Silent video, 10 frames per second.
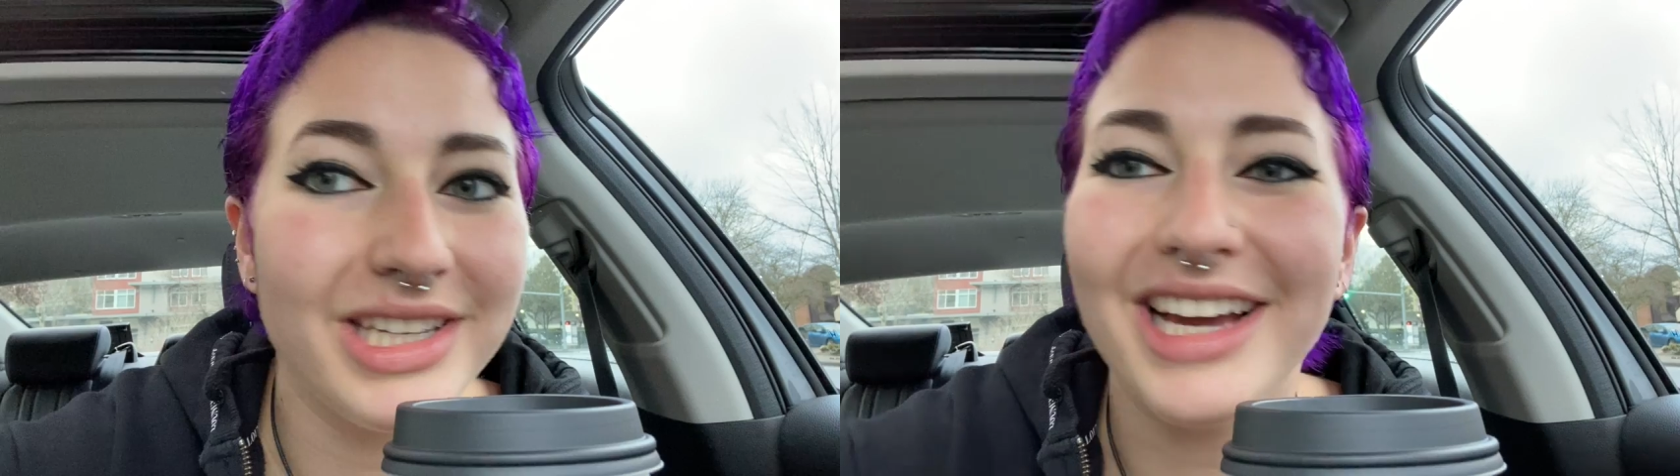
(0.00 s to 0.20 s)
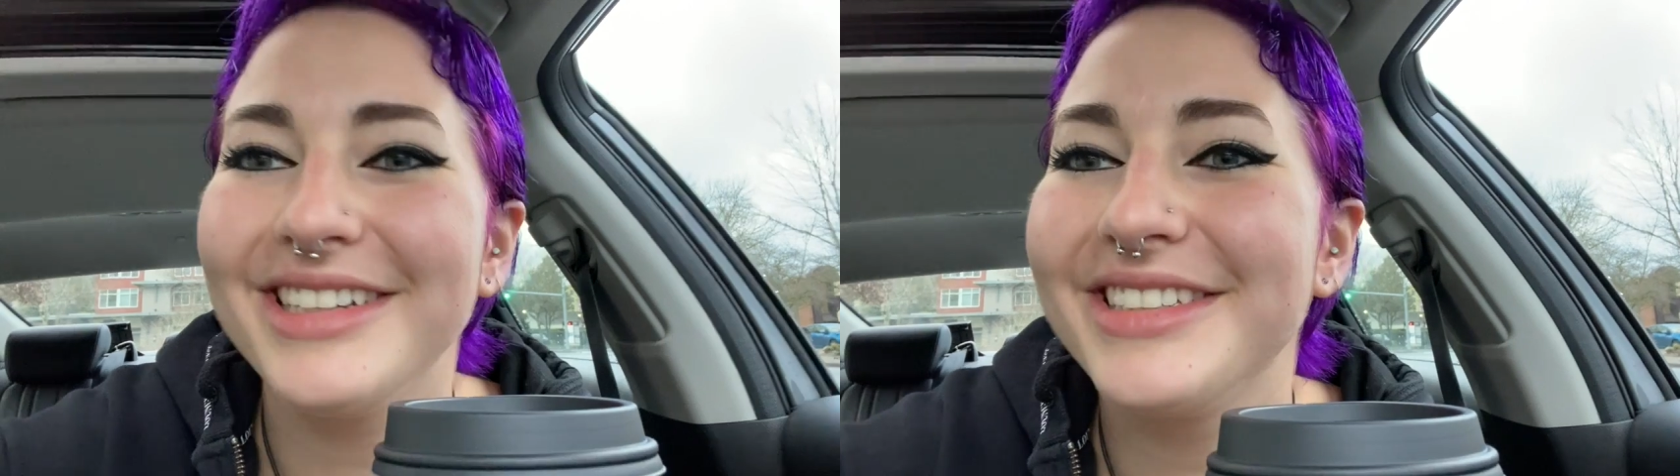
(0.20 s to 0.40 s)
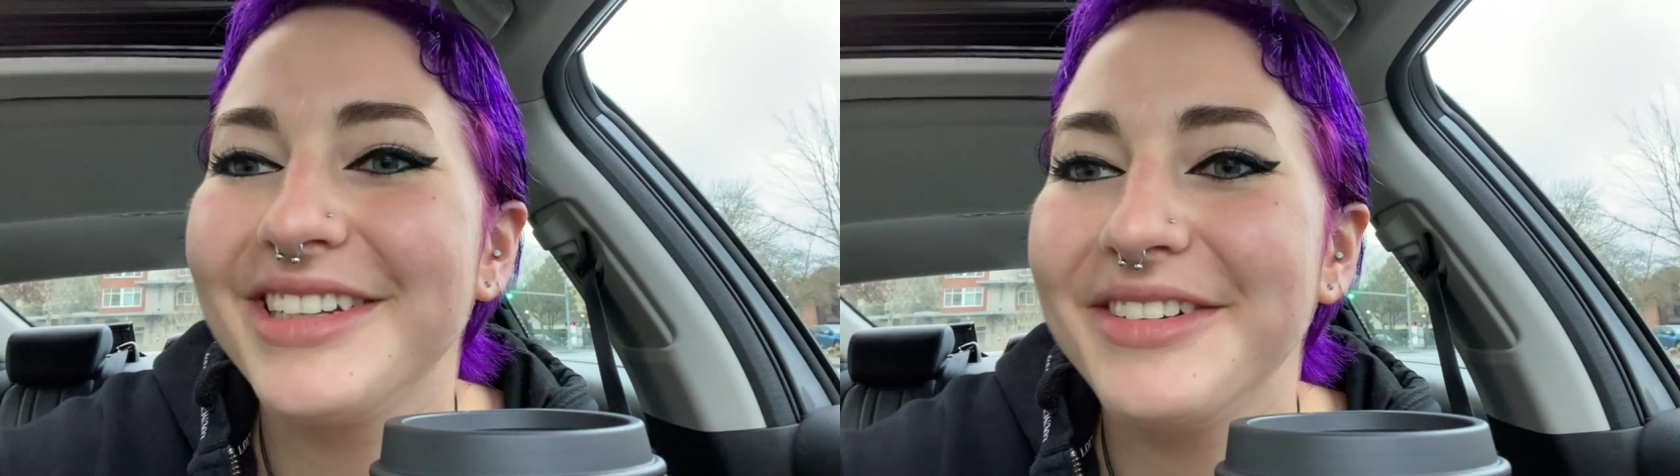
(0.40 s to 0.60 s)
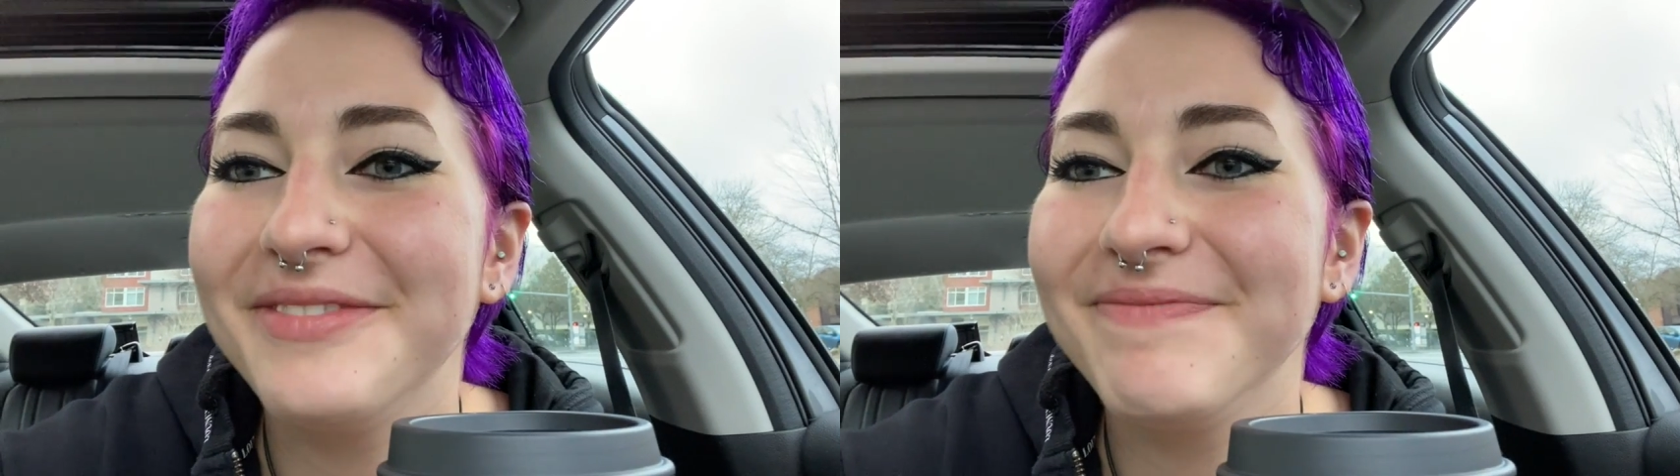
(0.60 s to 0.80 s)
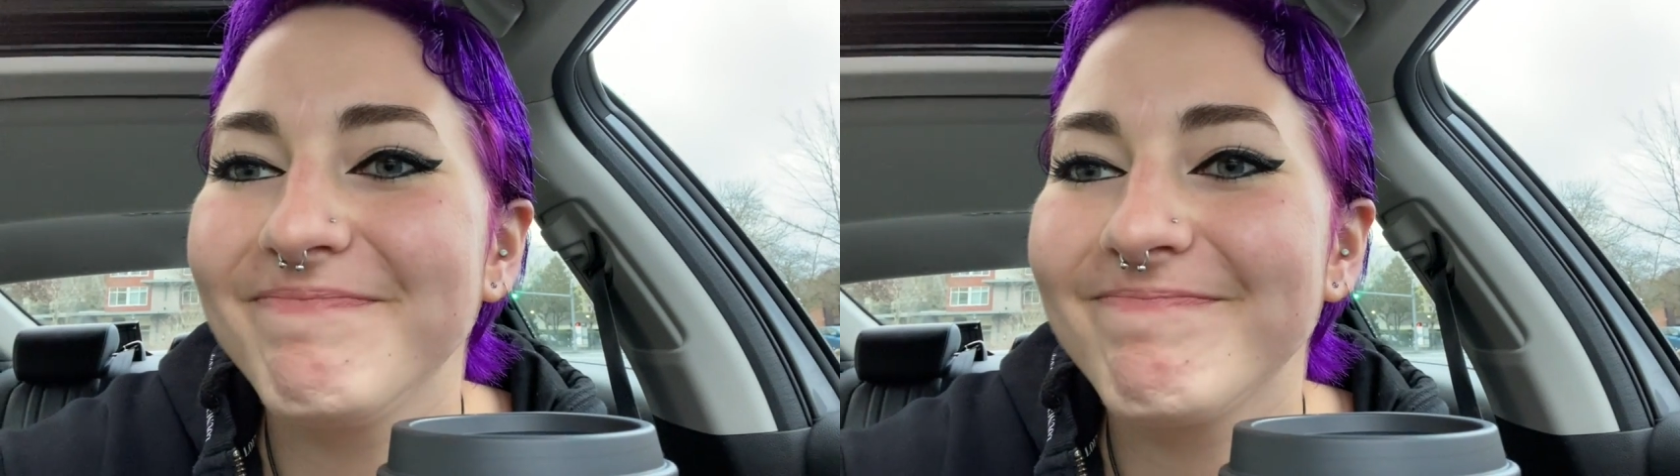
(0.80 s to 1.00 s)
yeah,
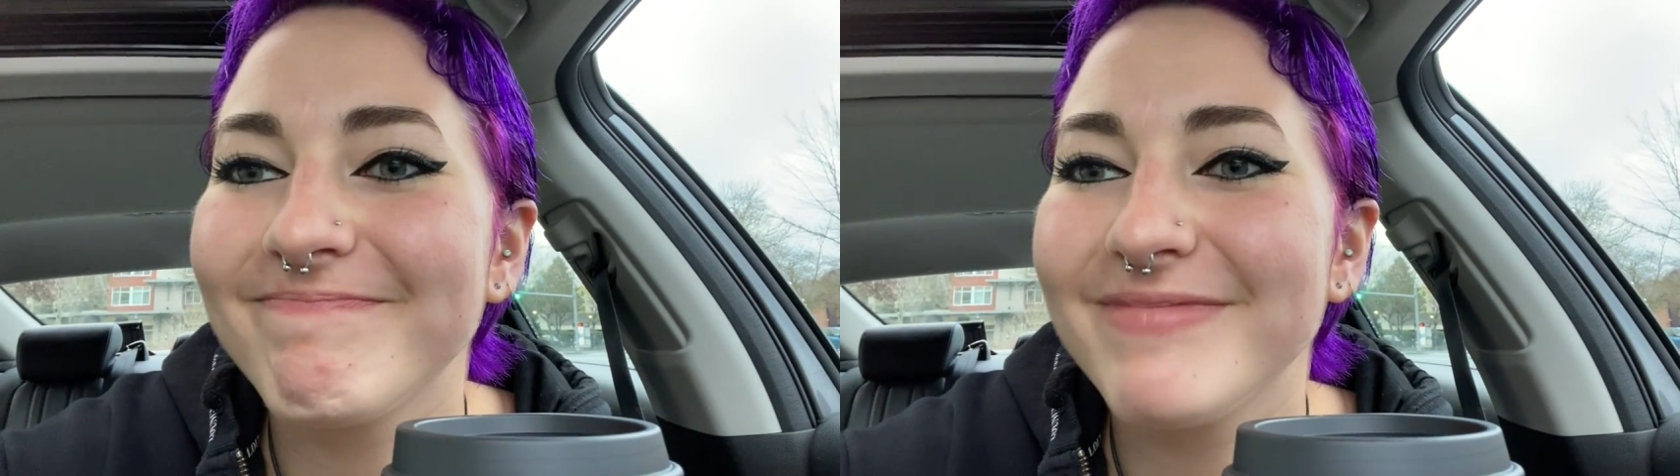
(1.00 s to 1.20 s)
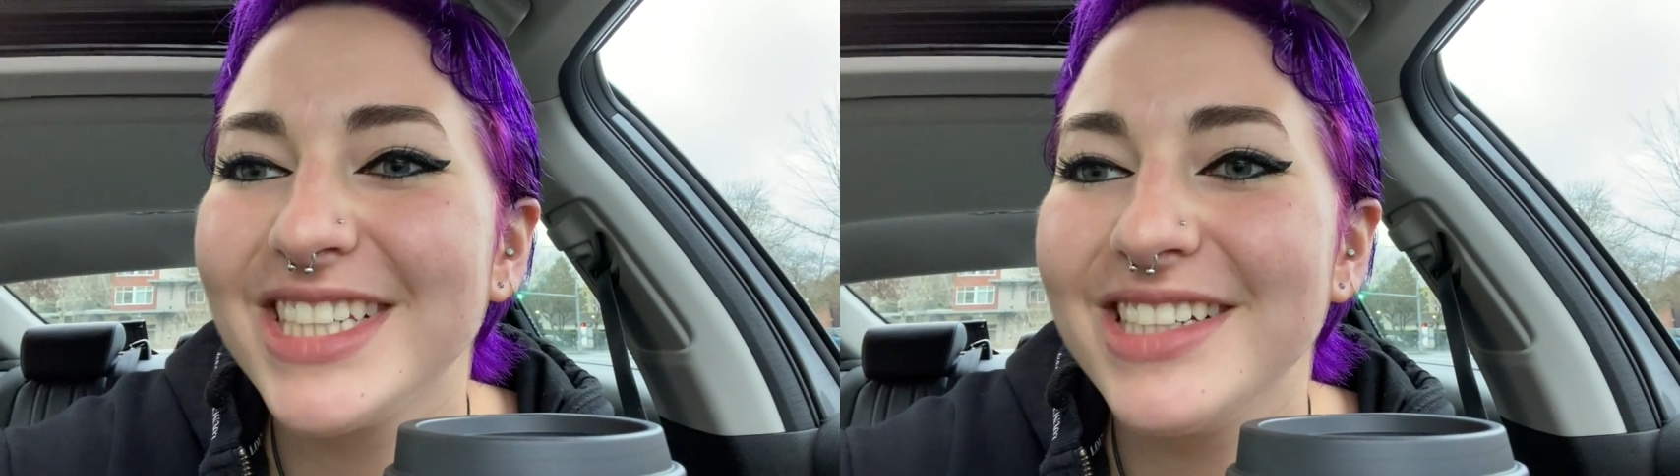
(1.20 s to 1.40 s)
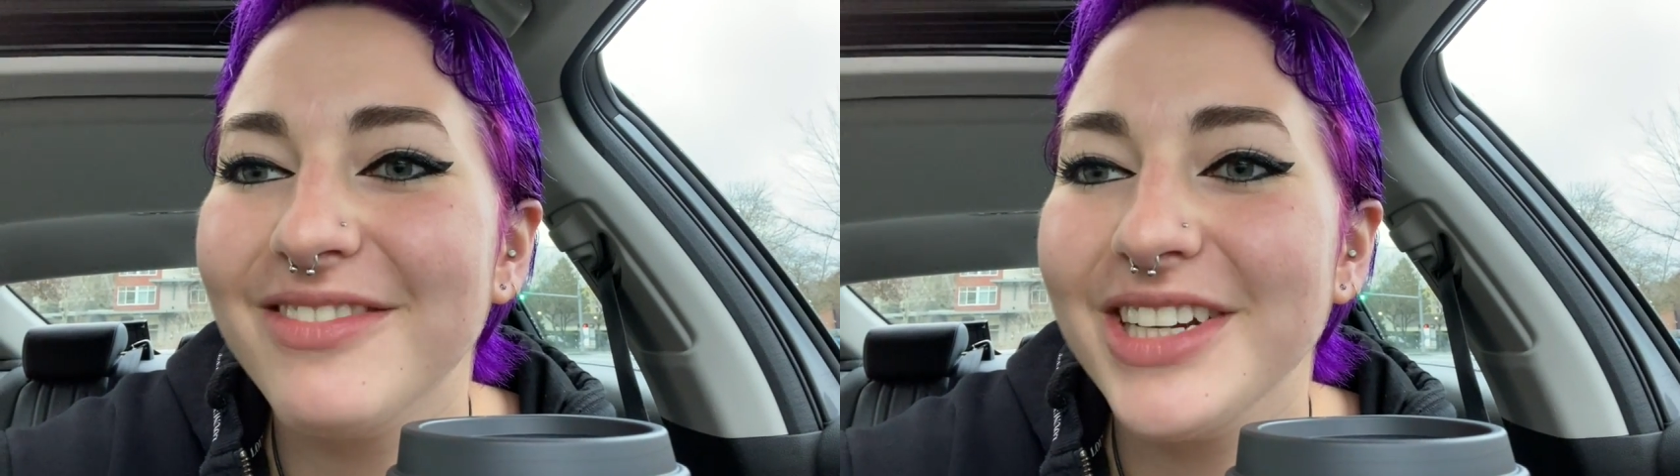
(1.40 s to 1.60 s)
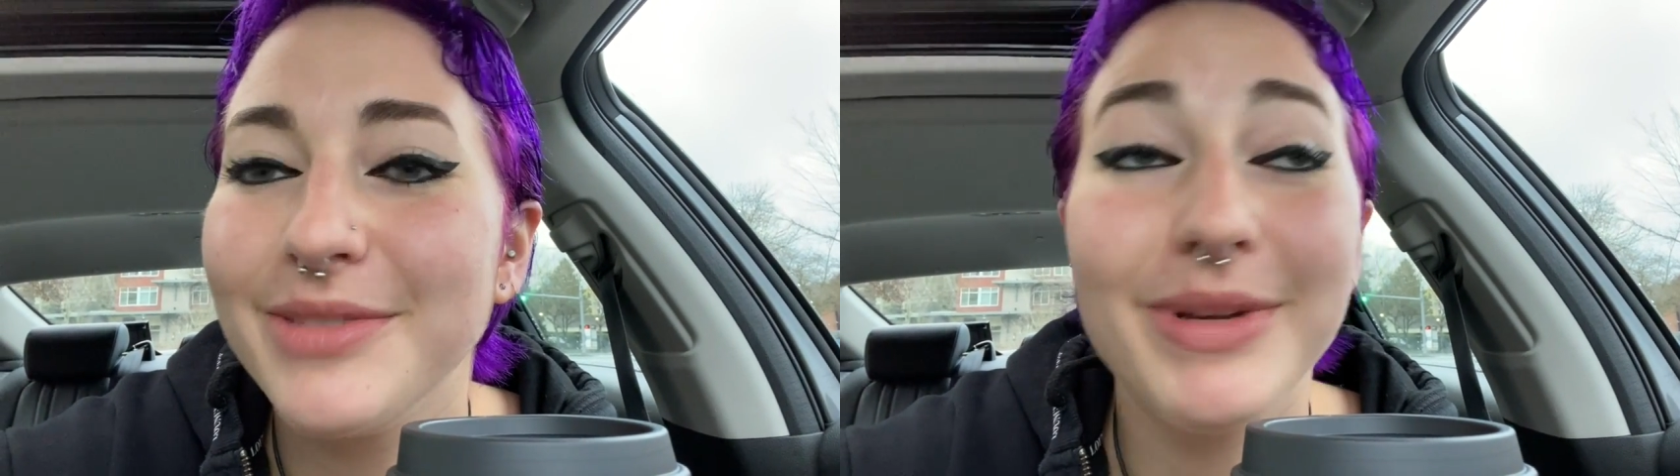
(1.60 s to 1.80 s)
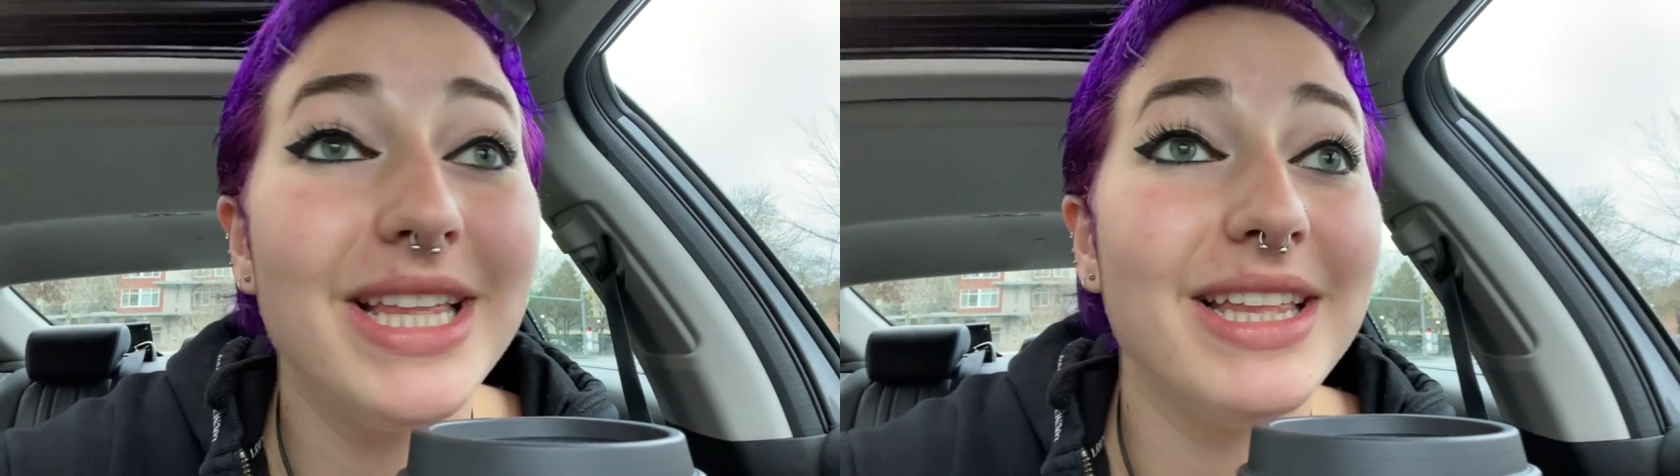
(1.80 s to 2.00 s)
so
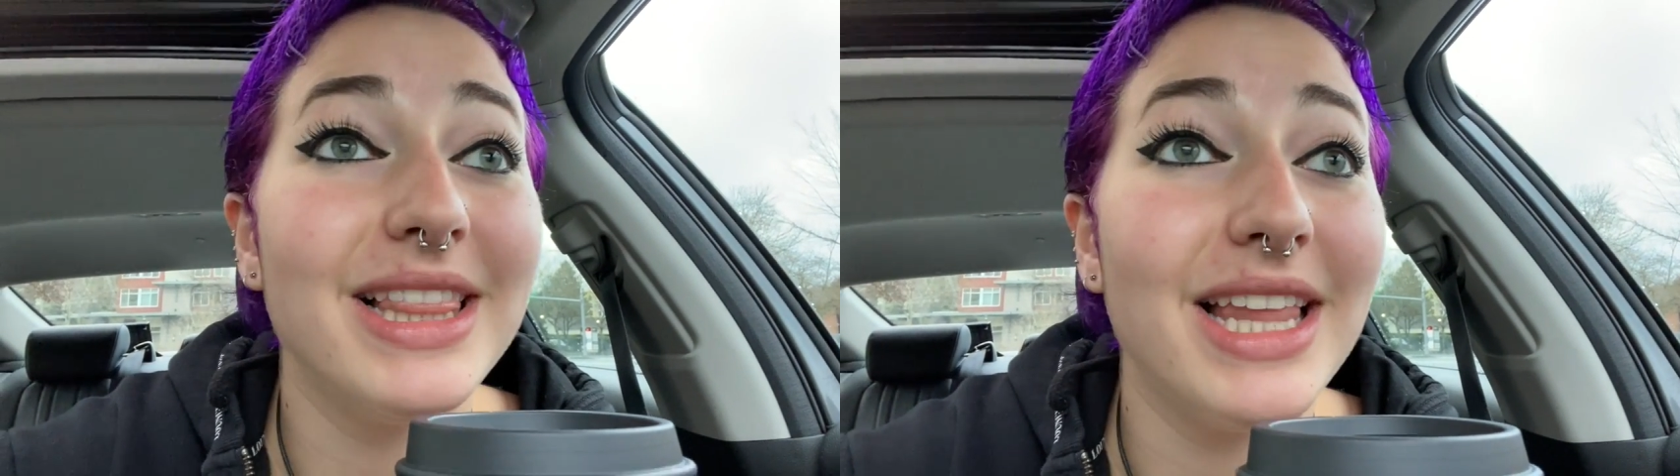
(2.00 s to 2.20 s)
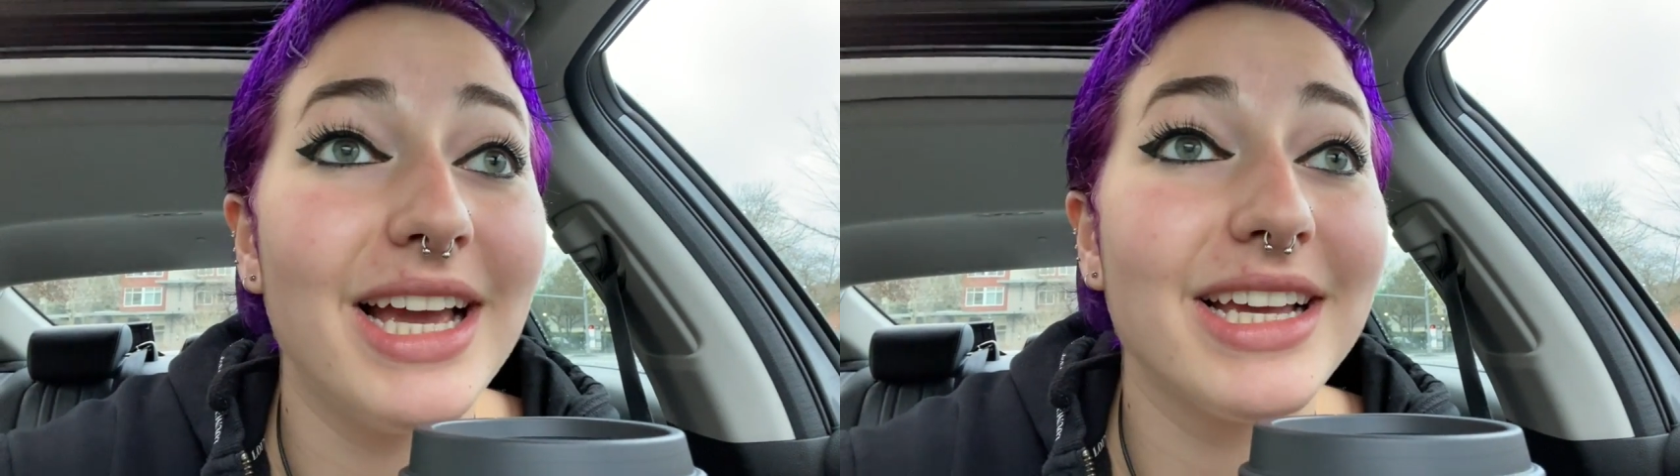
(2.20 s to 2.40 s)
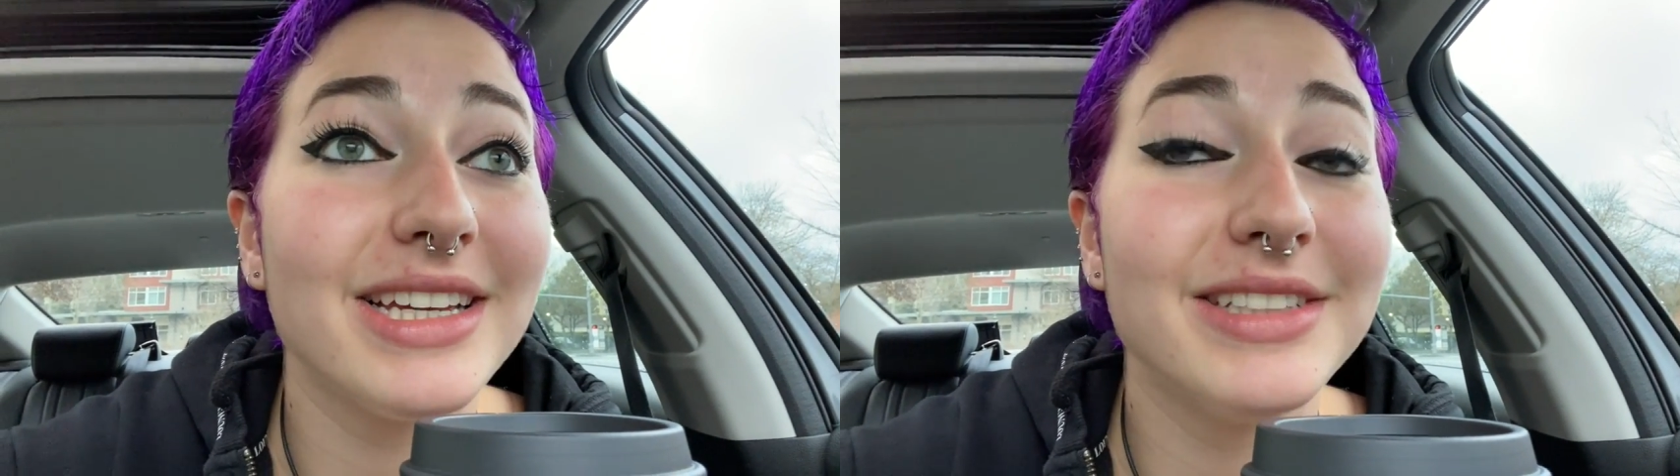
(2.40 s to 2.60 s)
wish me luck.